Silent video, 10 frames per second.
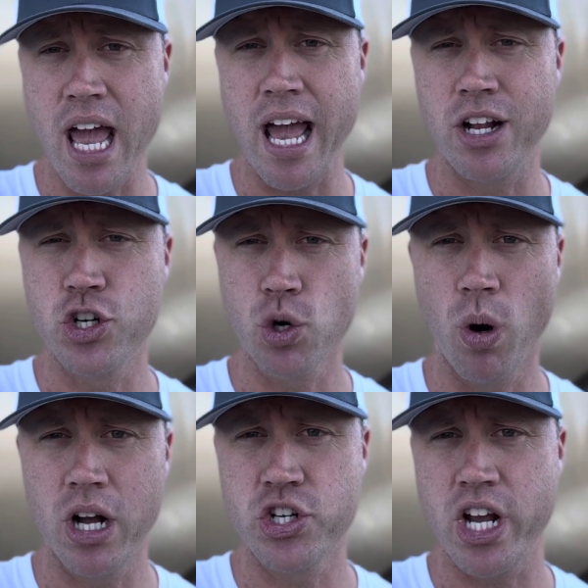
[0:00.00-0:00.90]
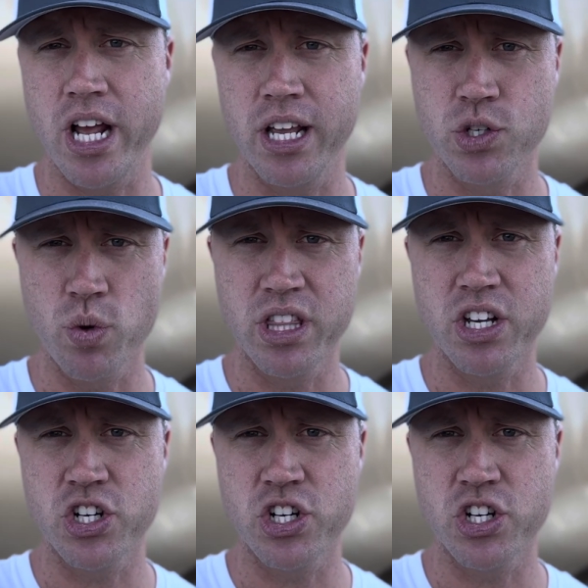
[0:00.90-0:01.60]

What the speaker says: and Juwan Jennings with the